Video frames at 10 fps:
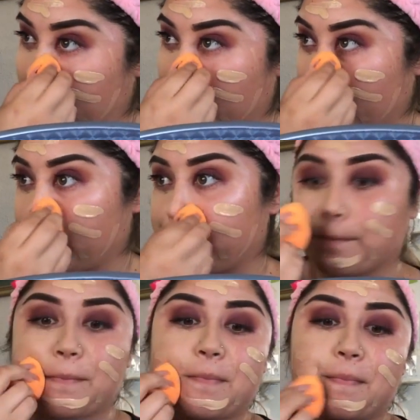now I'm
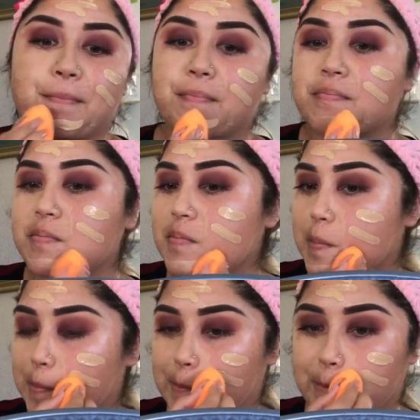taking my
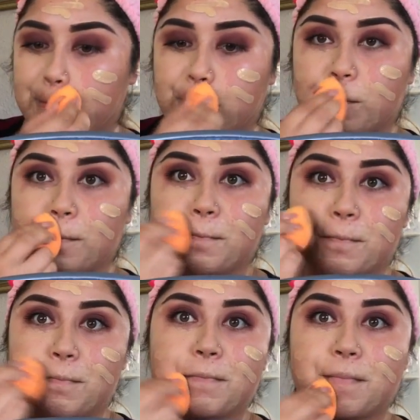beauty sponge by Real
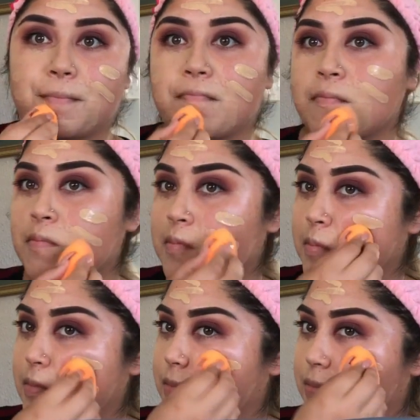Techniques and
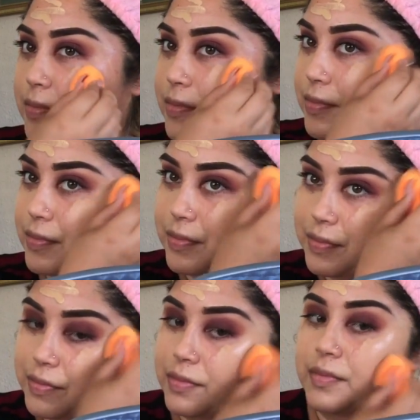I'm blending
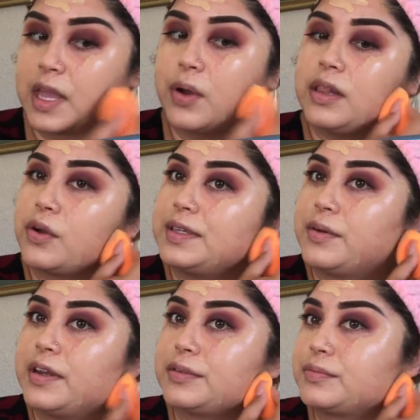that
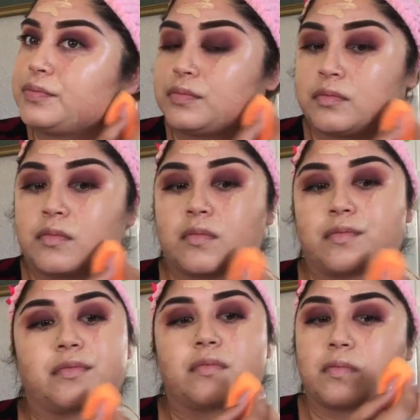out.
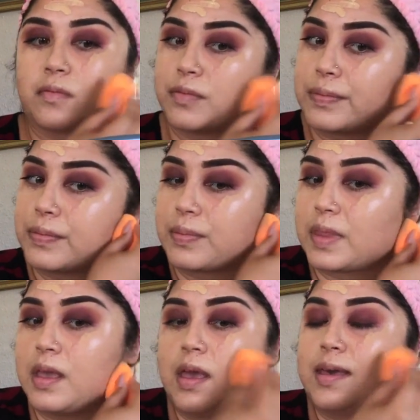It does look a
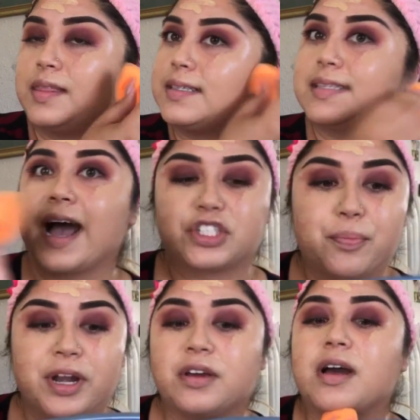little light right
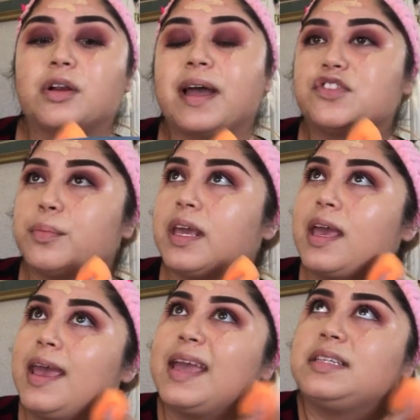here, but it
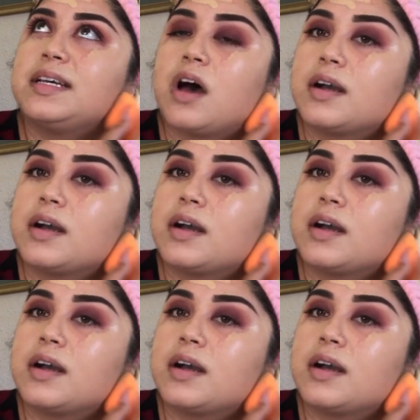does